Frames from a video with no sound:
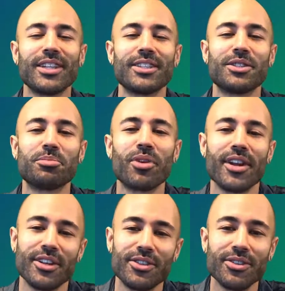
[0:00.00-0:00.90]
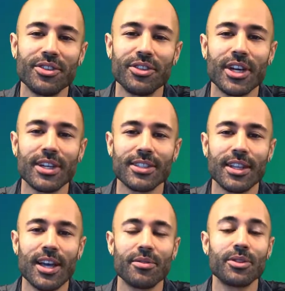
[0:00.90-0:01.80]
This is Brandon tuning to you guys
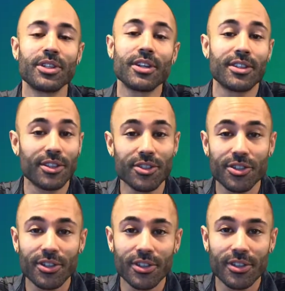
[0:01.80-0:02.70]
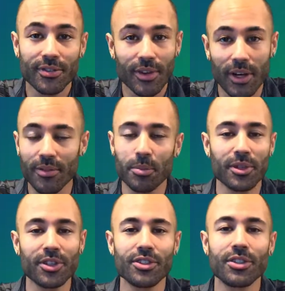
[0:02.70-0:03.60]
live with another Lunch and Learn from our
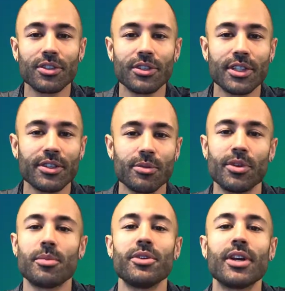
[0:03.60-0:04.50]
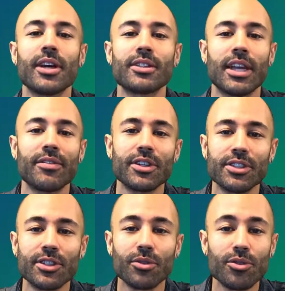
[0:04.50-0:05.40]
Lunch and Learn series. We come to you guys every
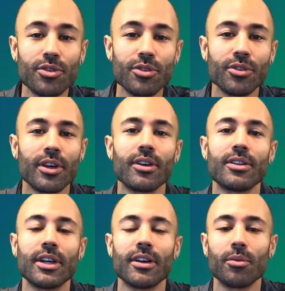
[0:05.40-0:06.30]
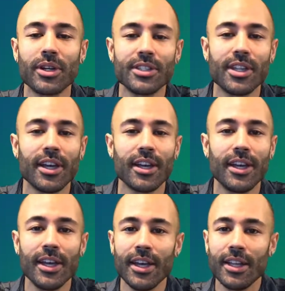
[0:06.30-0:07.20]
single noon on Wednesday.
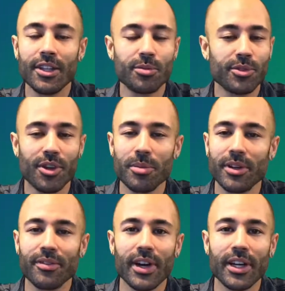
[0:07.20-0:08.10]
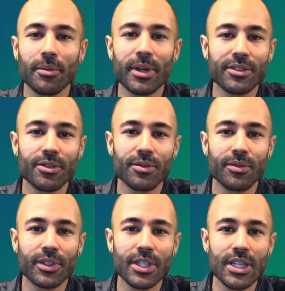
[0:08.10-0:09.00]
This one's all about fighting mental
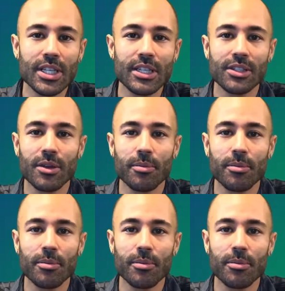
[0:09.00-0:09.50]
fatigue,